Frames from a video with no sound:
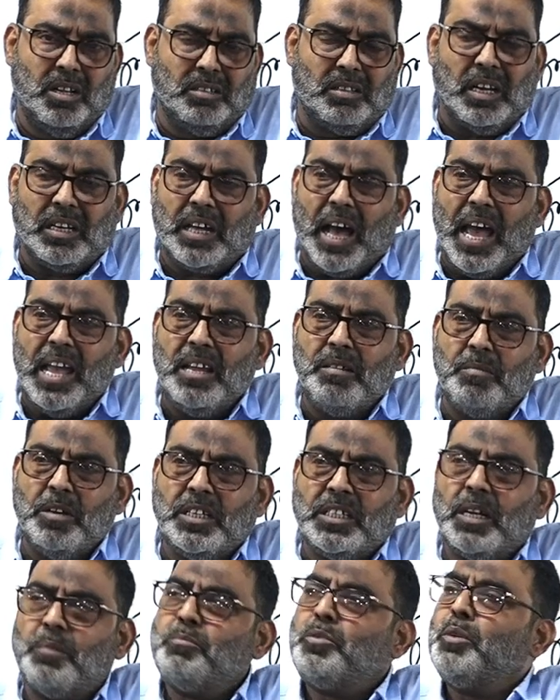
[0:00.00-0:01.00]
Durkheim
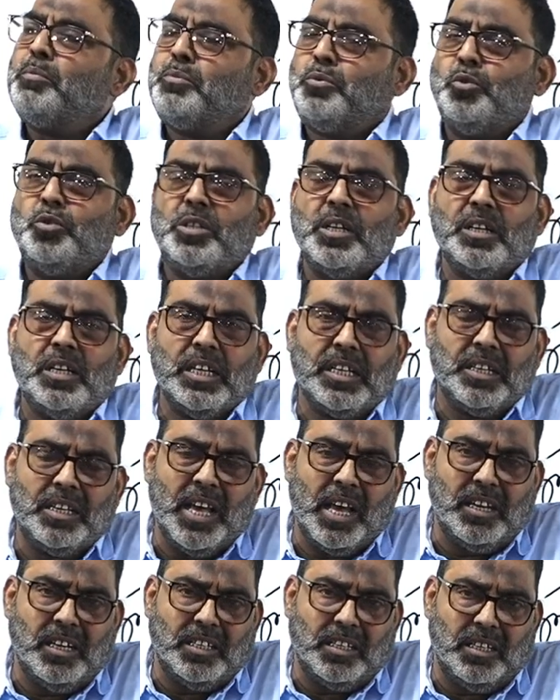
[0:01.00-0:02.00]
in terms of sui generic
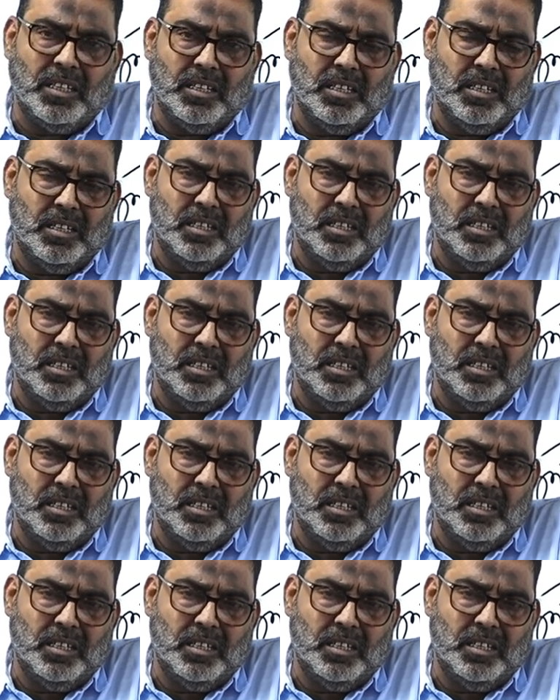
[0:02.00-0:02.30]
reality.